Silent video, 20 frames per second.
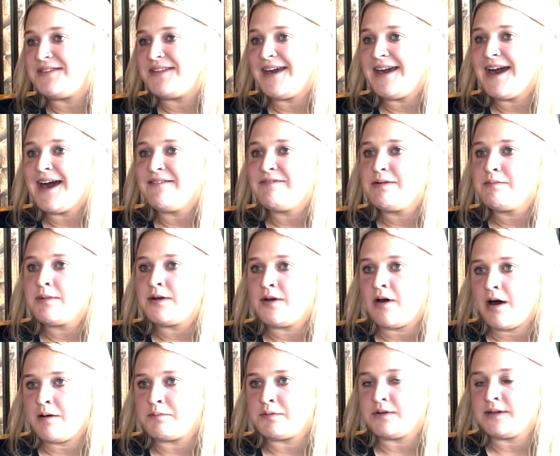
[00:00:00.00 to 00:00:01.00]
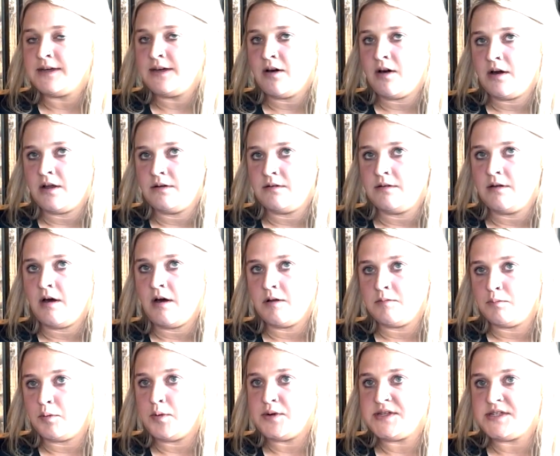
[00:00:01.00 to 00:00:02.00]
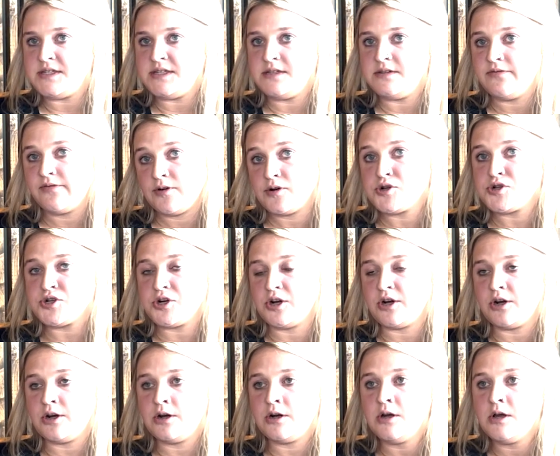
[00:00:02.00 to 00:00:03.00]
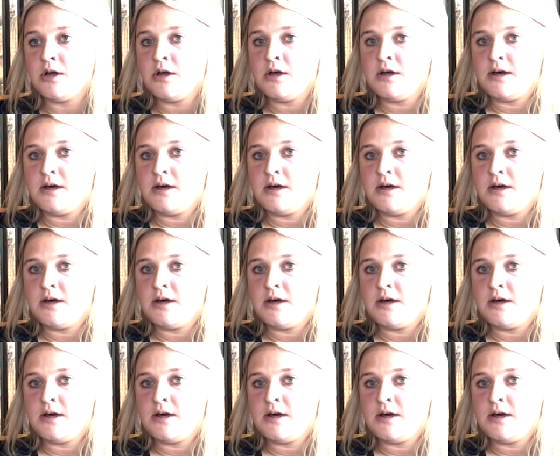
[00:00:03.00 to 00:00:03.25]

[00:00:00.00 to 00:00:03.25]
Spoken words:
they have a monopoly on Boise for sure.